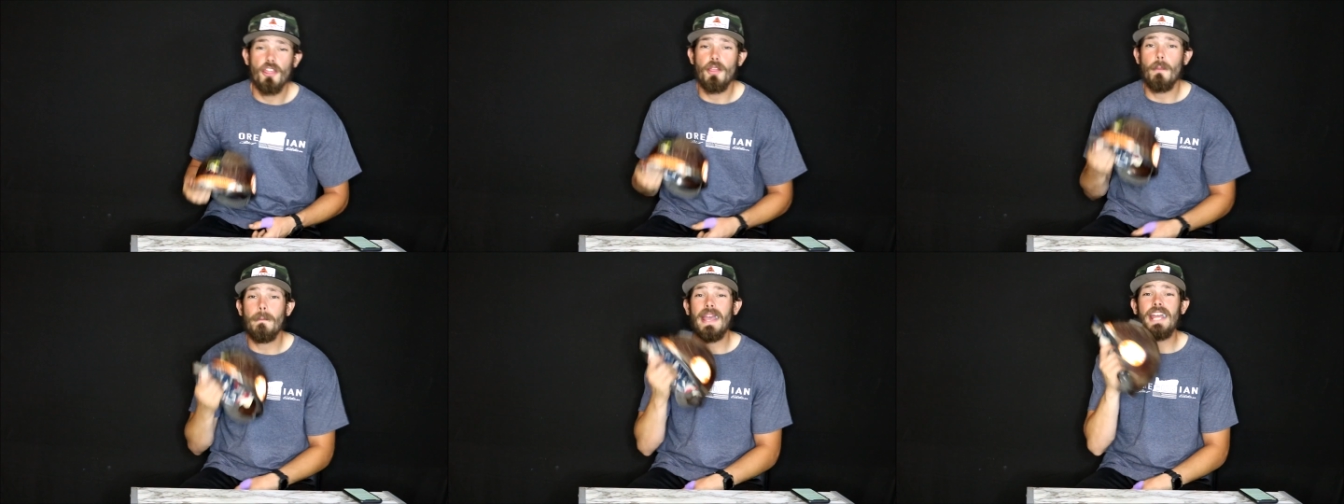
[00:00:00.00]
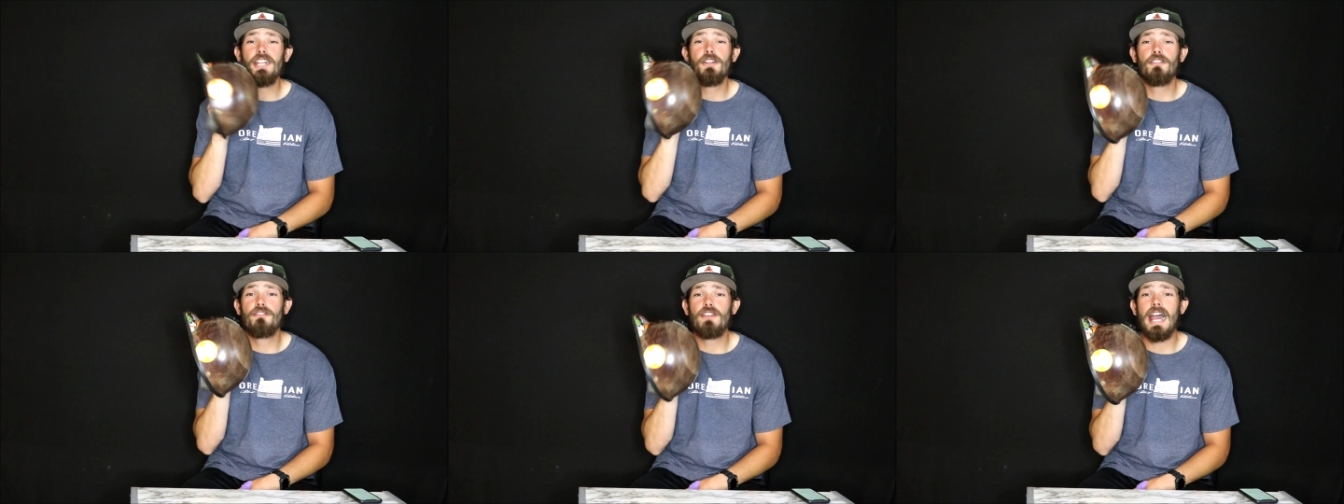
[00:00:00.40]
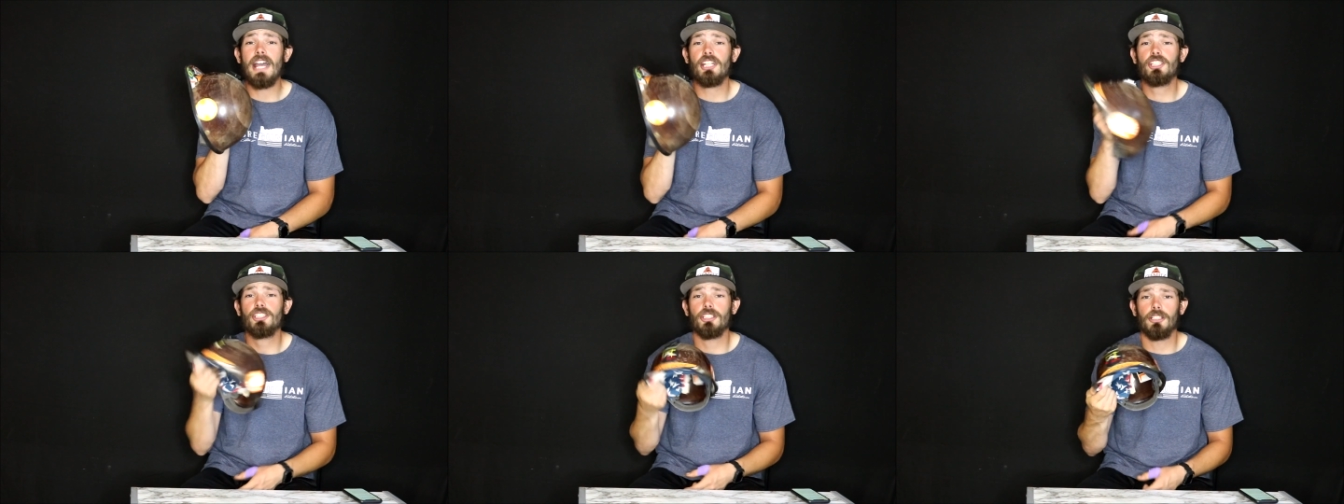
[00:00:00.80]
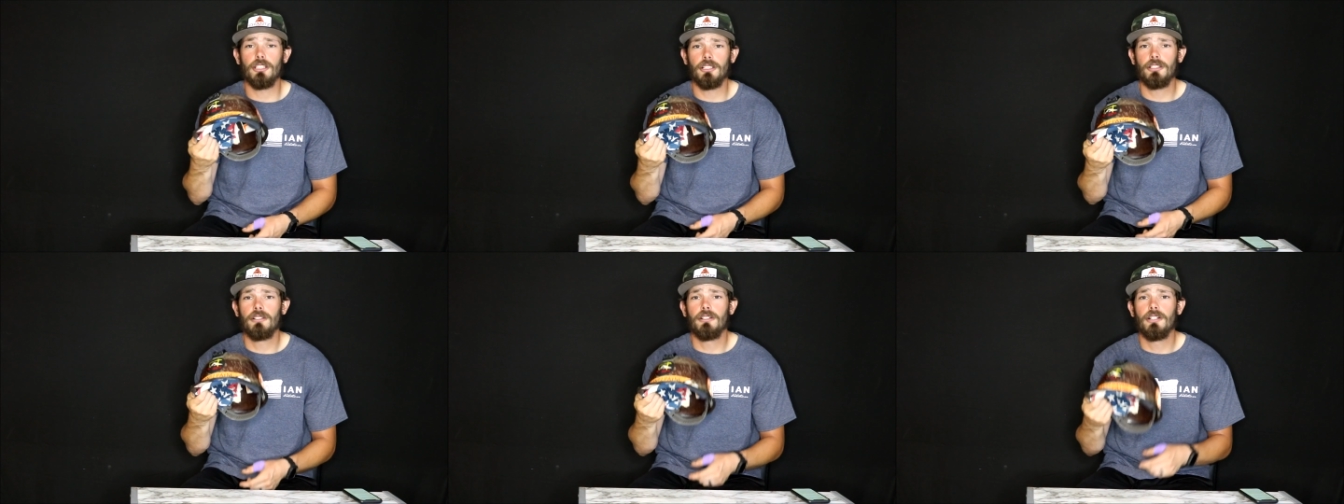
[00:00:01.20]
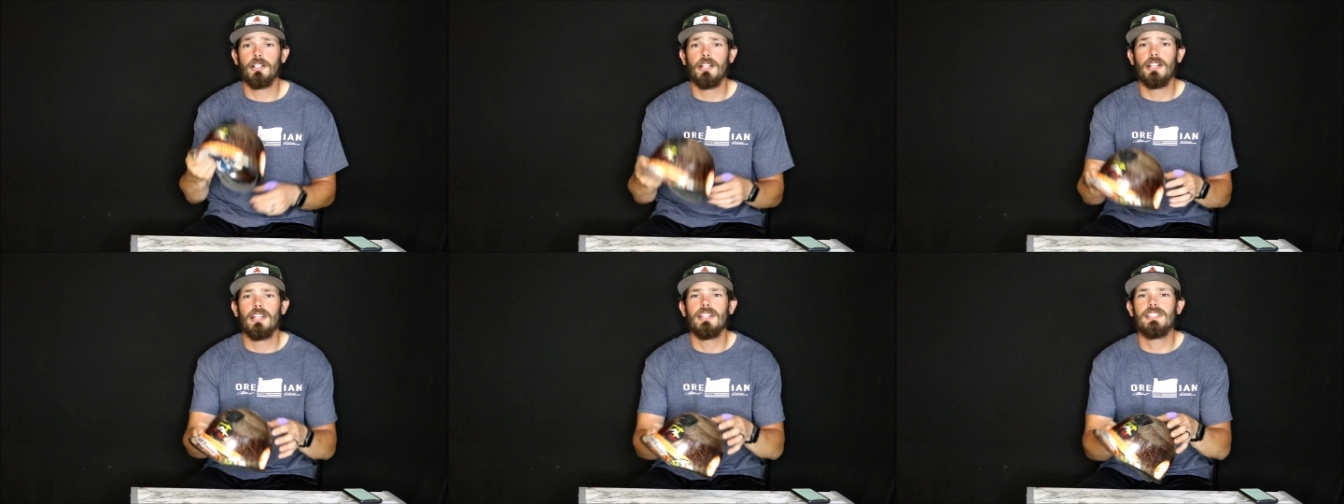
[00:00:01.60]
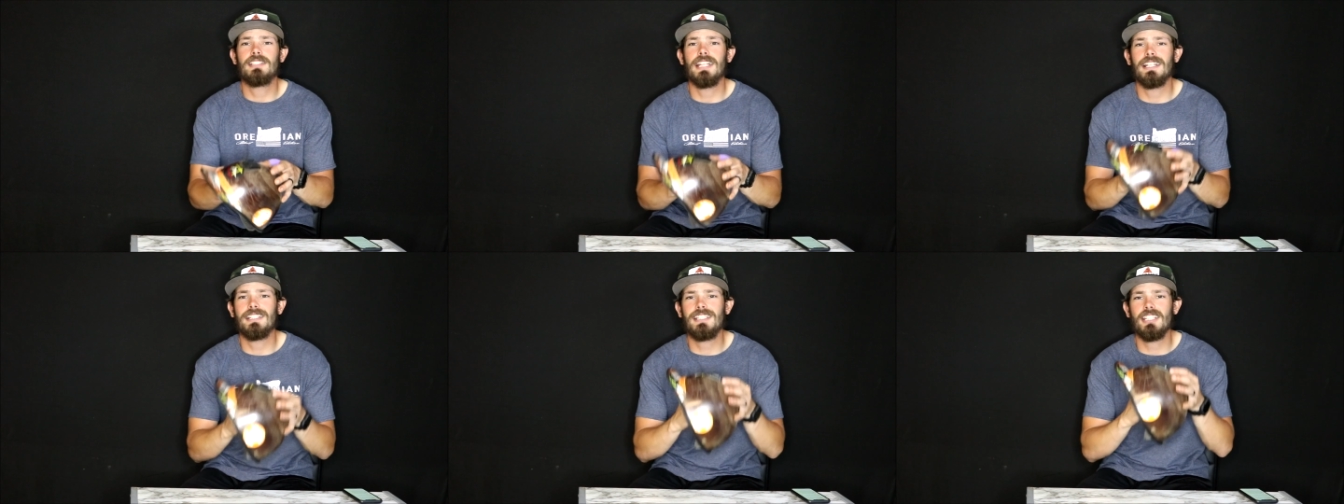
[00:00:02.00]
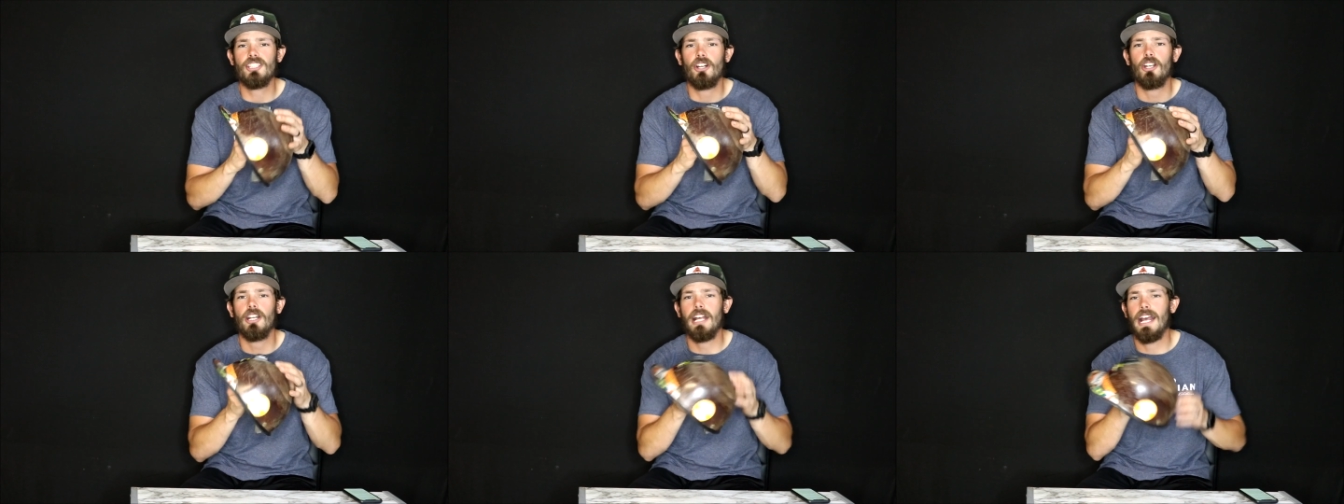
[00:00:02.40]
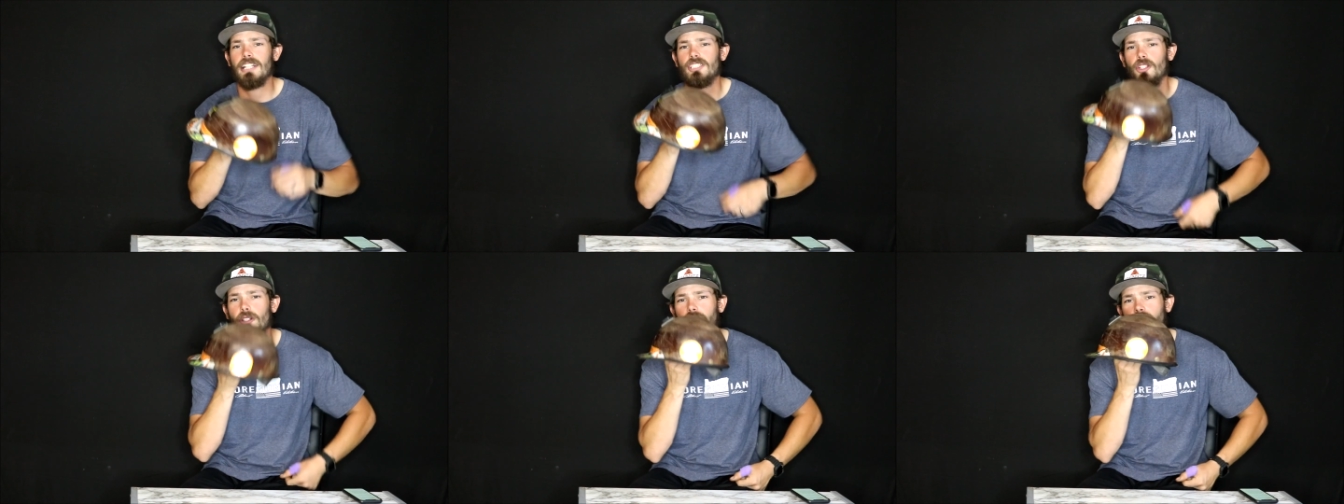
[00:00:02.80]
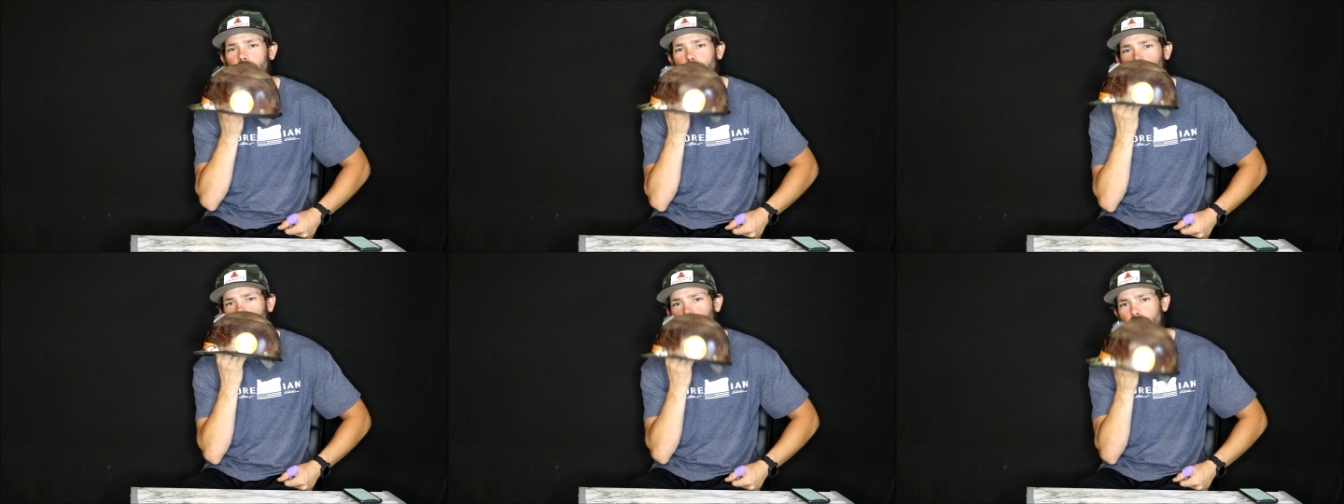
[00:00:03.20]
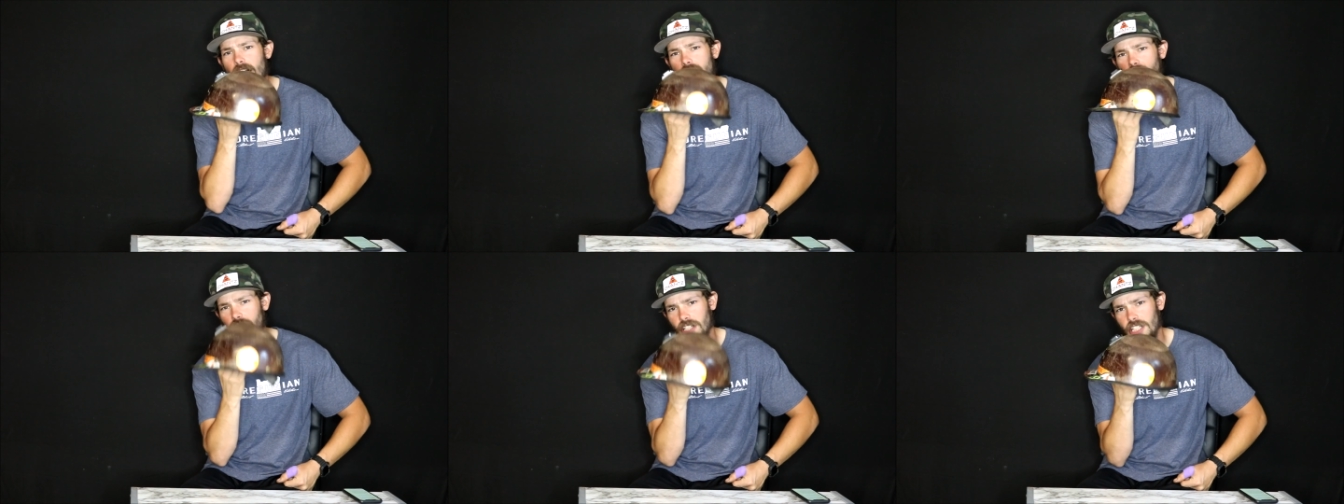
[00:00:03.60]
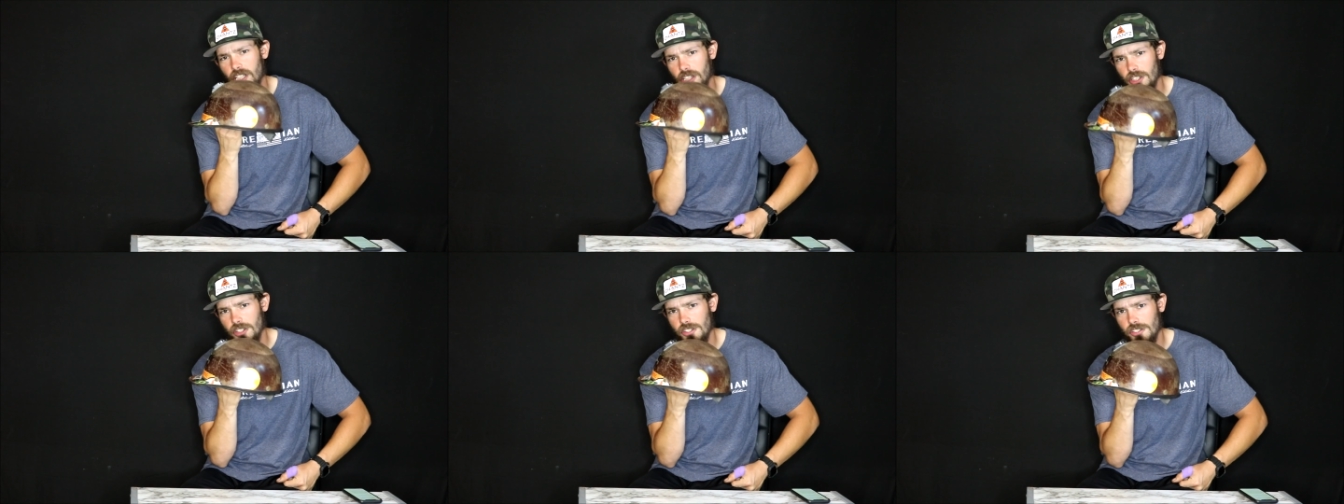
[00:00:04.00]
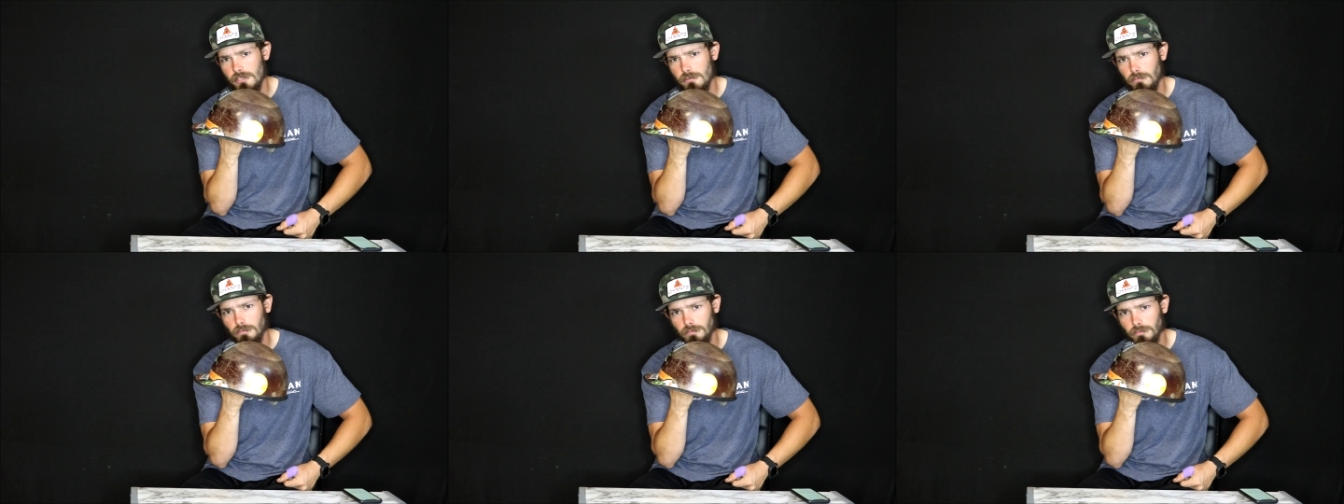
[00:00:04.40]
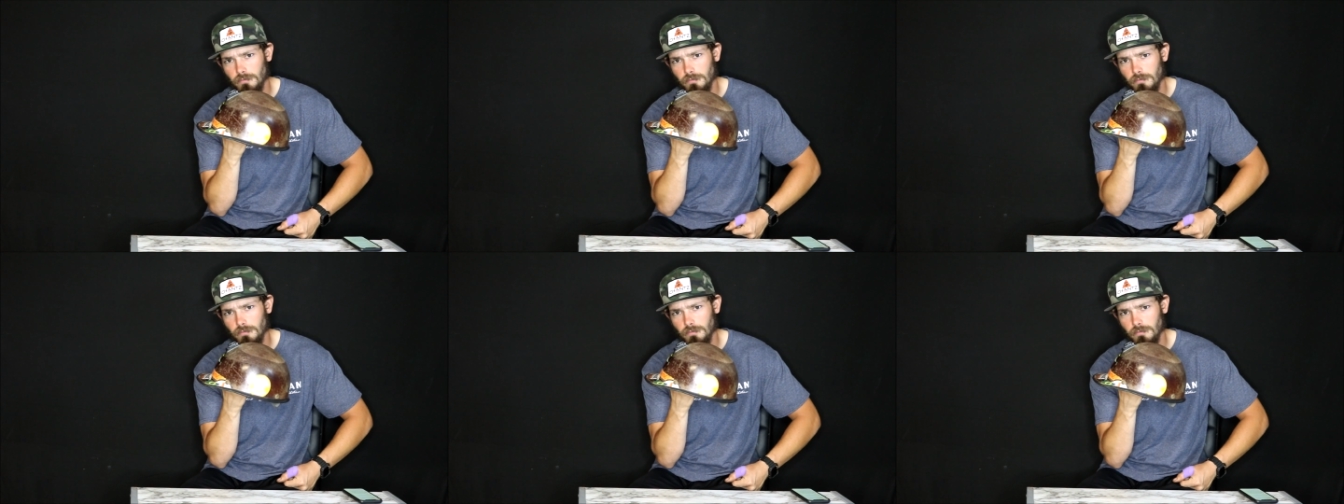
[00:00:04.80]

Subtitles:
The manufacturer says this hard hat's only good for 5 years.